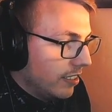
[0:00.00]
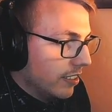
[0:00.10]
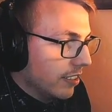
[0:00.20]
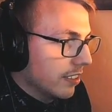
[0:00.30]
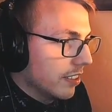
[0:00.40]

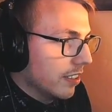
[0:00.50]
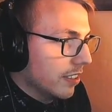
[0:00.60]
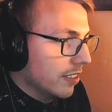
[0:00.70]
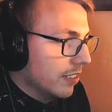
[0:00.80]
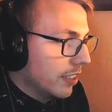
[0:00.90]

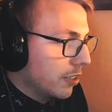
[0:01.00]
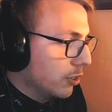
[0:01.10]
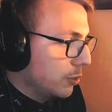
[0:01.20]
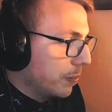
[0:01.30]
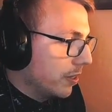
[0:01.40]
that
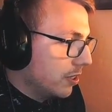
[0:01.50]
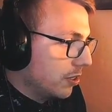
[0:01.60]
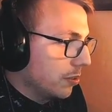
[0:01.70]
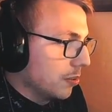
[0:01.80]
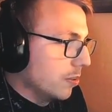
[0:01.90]
corresponds
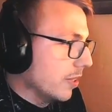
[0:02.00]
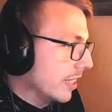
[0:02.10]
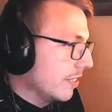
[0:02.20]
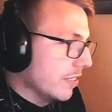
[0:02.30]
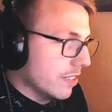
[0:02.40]
to a
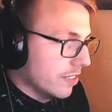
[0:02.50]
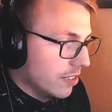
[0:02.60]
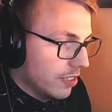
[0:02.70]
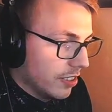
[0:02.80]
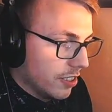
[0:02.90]
given
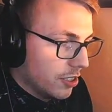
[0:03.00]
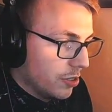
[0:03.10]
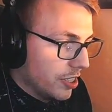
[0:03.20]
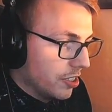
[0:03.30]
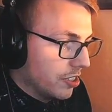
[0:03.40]

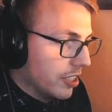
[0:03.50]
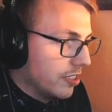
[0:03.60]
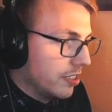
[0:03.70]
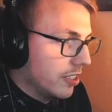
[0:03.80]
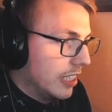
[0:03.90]
treasure
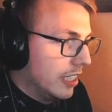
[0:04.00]
chest.